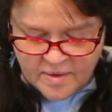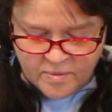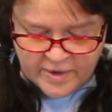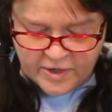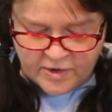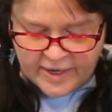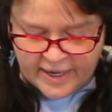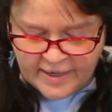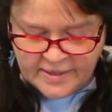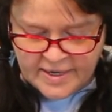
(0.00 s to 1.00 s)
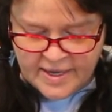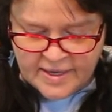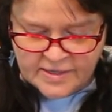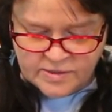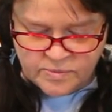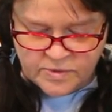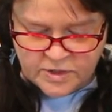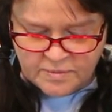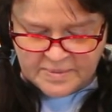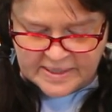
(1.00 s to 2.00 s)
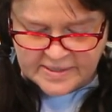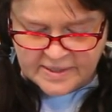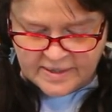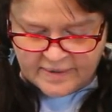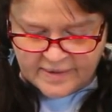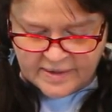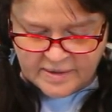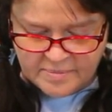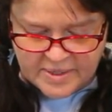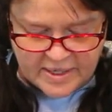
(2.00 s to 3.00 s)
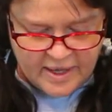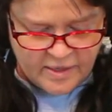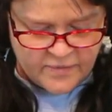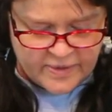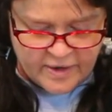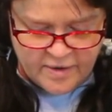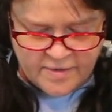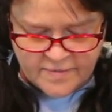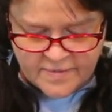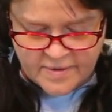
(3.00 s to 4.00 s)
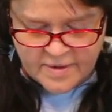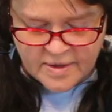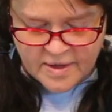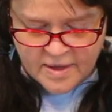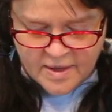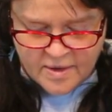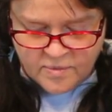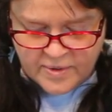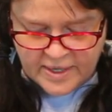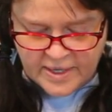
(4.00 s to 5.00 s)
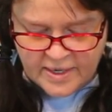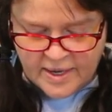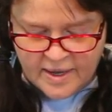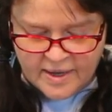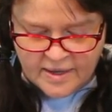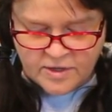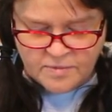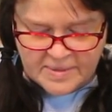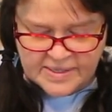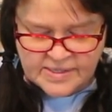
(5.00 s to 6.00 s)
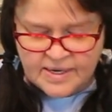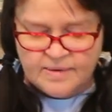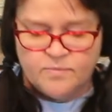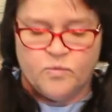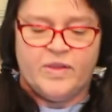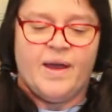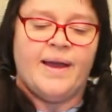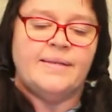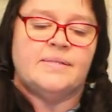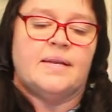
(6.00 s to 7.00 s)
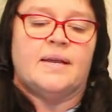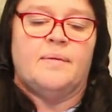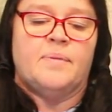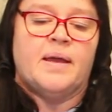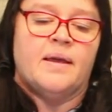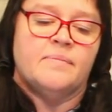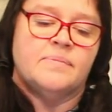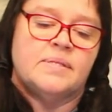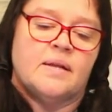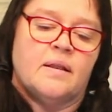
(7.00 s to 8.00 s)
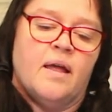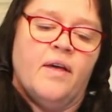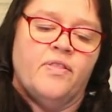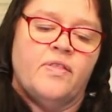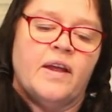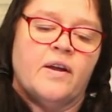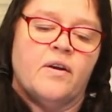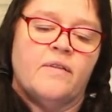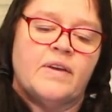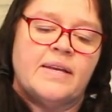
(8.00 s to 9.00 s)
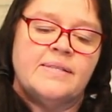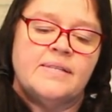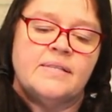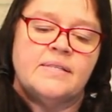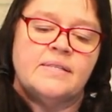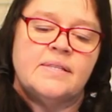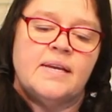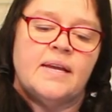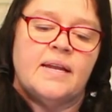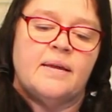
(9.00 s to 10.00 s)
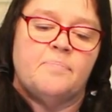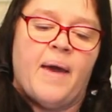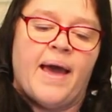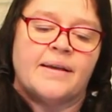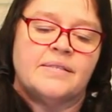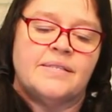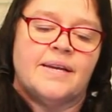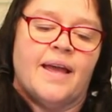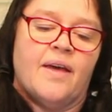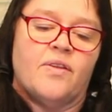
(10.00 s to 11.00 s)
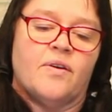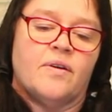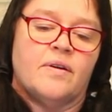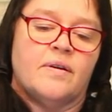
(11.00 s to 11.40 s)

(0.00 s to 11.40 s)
what your cake does when you mix it. I got a little bit of yellow in there. When you mix it with icing, it becomes a lot thicker of a consistency and it packs together.